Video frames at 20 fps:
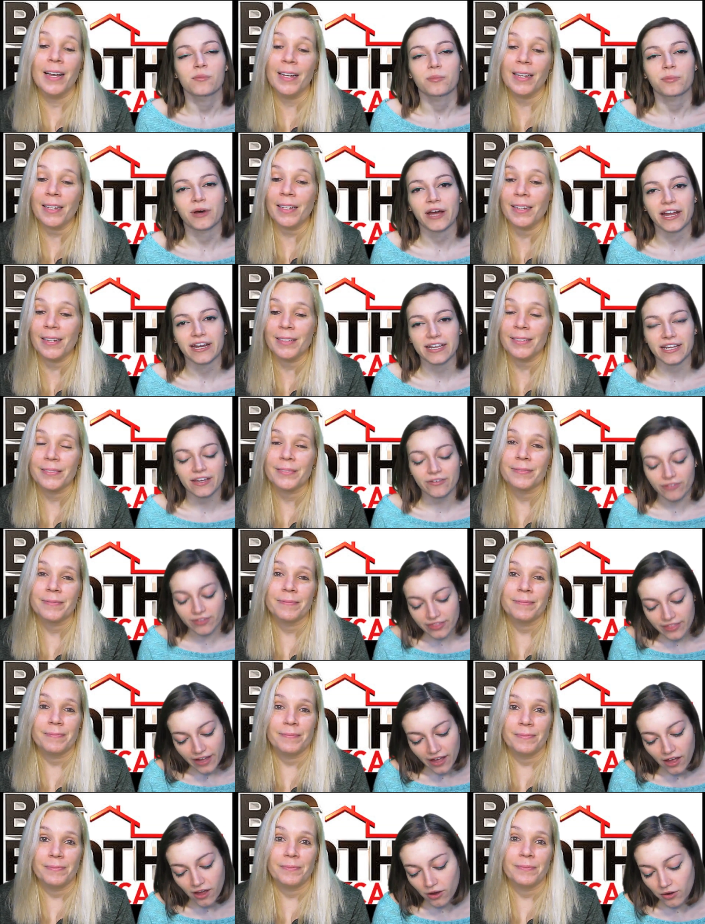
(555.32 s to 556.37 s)
Speaker 1: but even
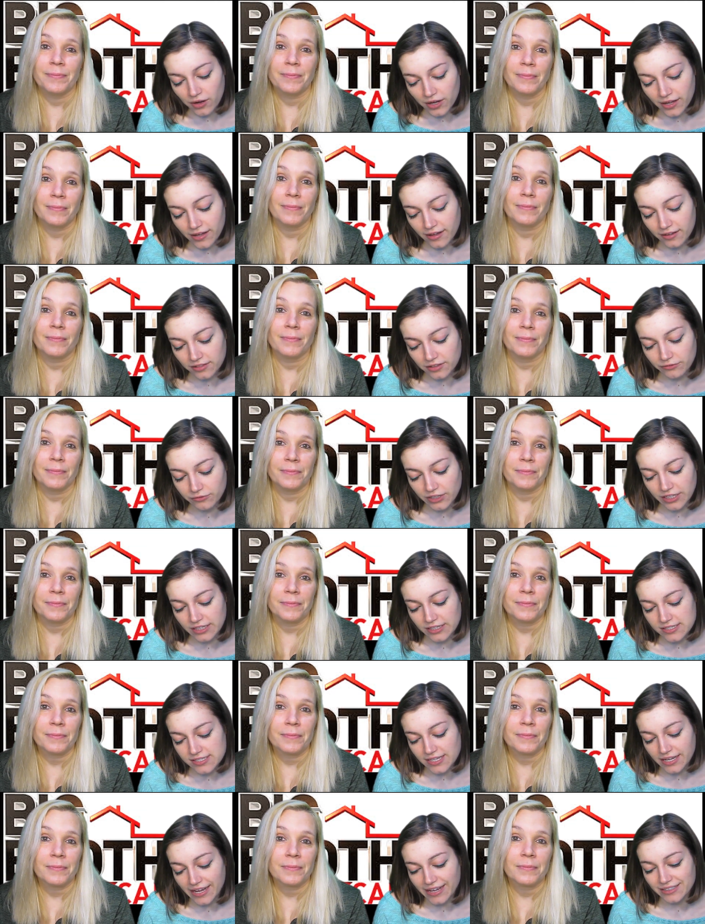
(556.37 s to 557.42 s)
though
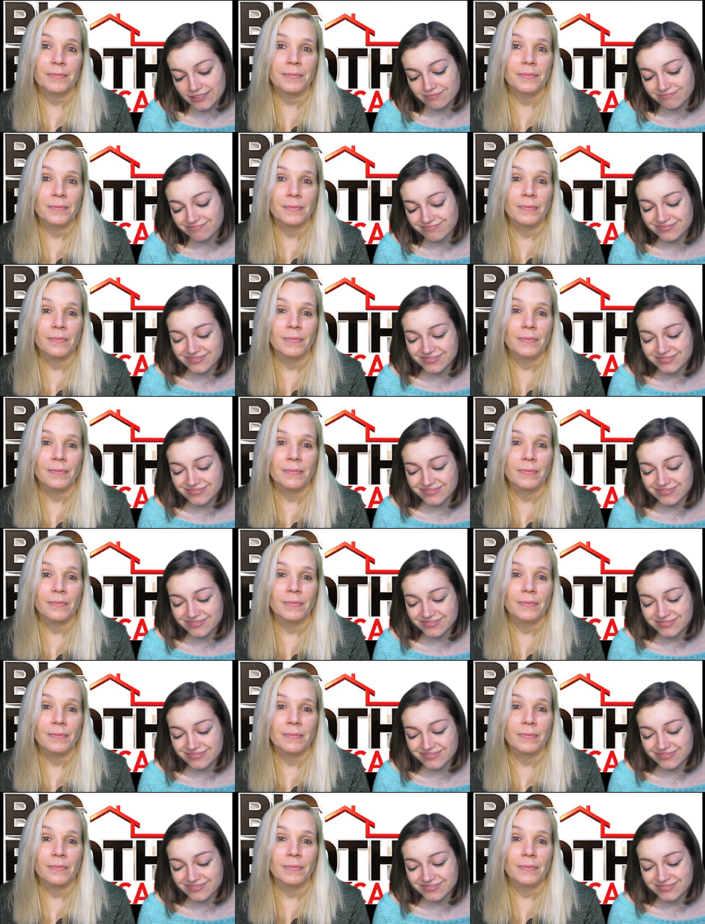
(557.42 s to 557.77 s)
Loveita's like,